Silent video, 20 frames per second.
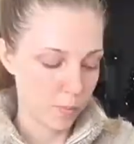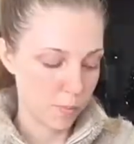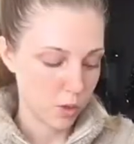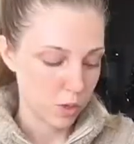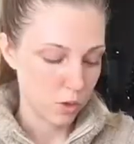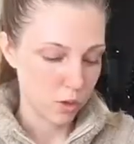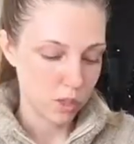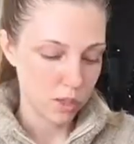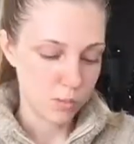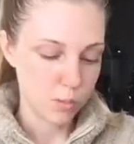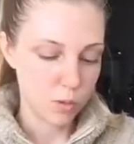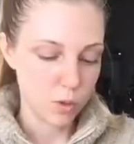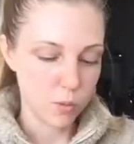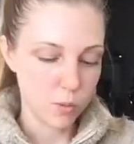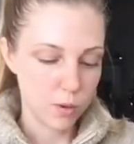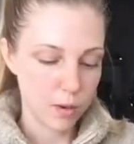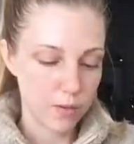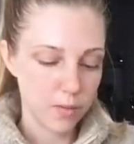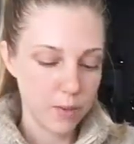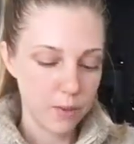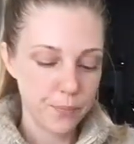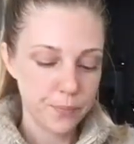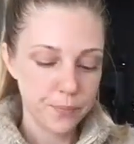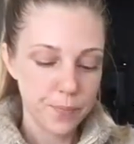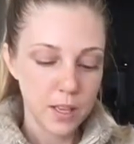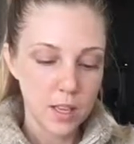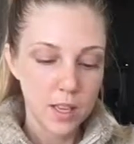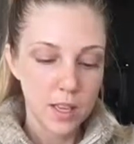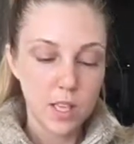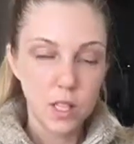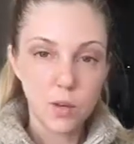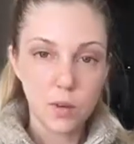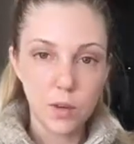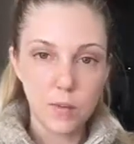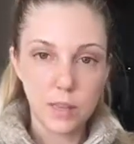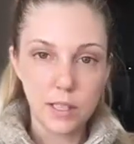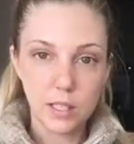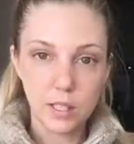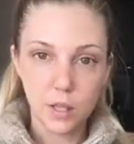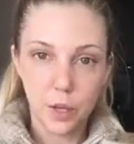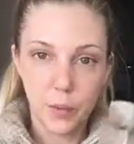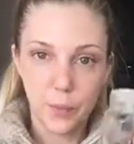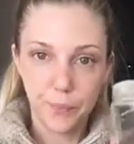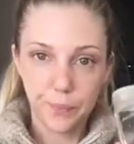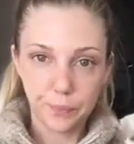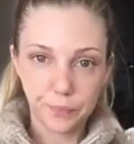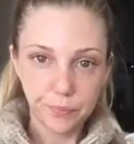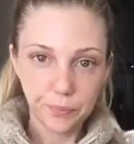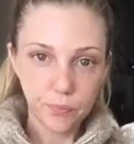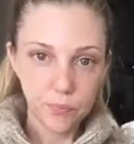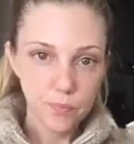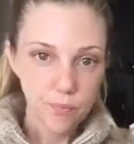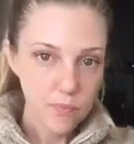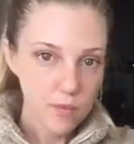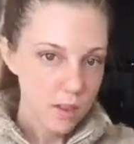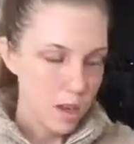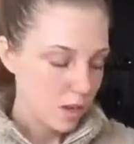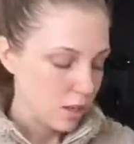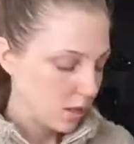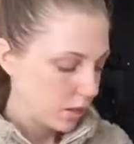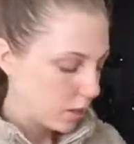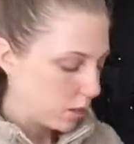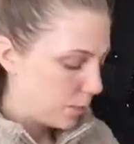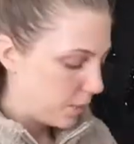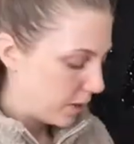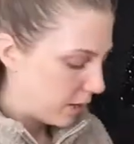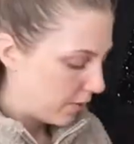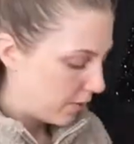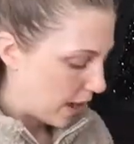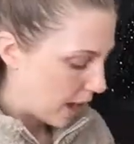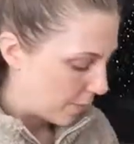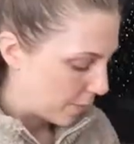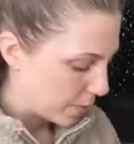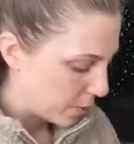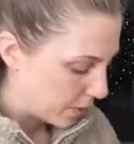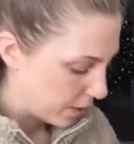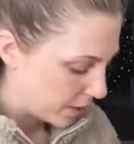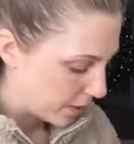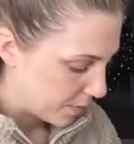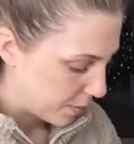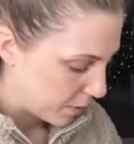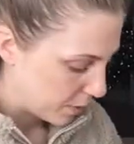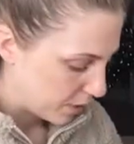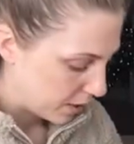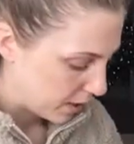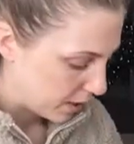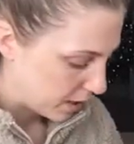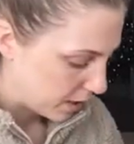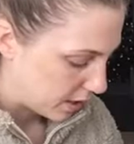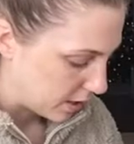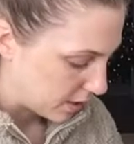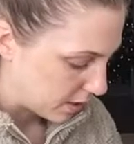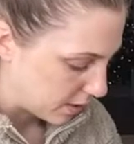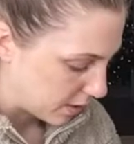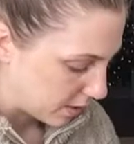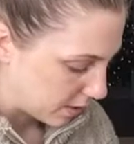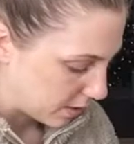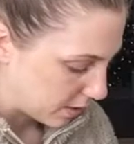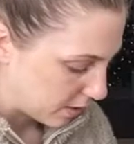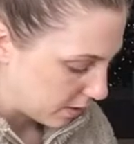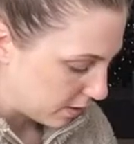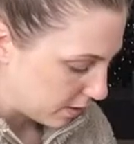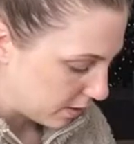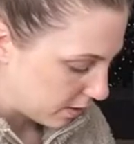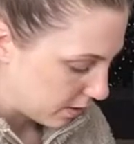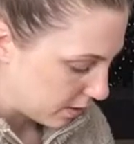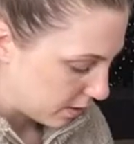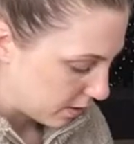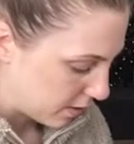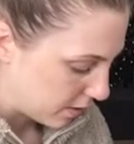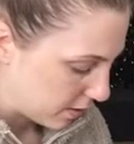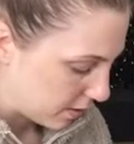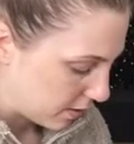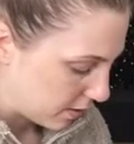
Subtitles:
measuring spoon or whatever. So anyway, so a little bit of applewood smoked sea salt.